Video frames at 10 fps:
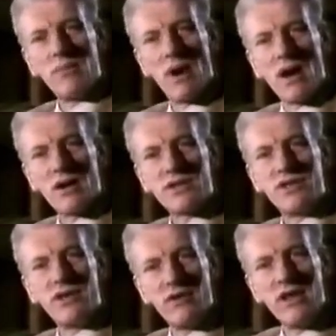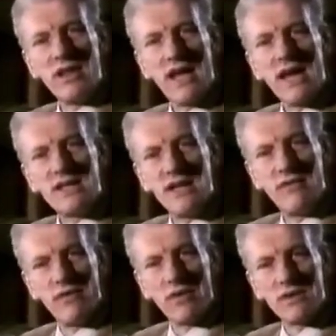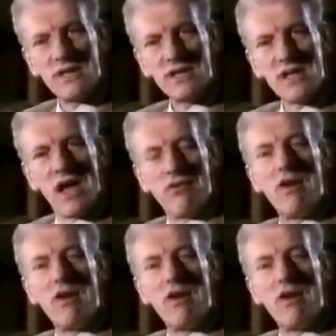and Marx during the 1840s